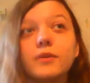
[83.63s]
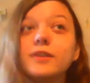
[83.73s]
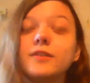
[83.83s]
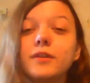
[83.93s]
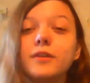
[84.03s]

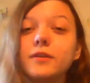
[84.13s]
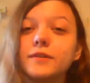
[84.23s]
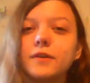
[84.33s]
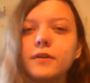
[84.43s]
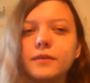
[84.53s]
you know,
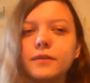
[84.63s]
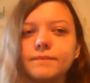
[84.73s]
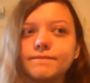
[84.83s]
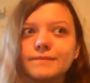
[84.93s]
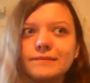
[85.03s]
so,
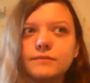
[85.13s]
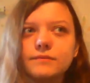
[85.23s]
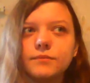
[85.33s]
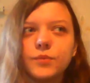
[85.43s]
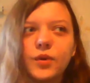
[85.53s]

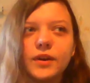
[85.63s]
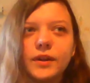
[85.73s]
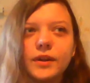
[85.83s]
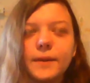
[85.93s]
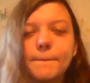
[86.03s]

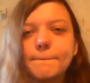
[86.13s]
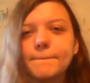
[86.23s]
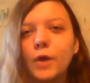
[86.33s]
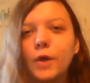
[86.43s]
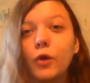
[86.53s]
pretty
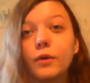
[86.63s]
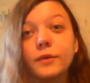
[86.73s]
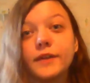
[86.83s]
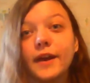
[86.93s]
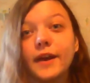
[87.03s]
horrible
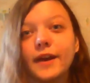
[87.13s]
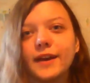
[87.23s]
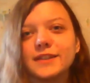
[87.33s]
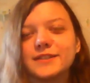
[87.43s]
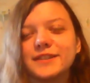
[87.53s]
day, I
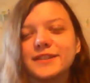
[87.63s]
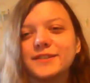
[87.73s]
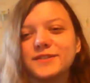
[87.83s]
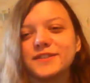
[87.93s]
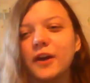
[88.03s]
guess, to
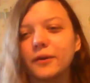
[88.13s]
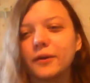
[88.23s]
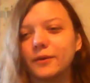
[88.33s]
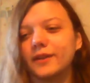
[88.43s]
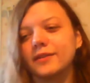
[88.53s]
start
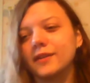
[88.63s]
with.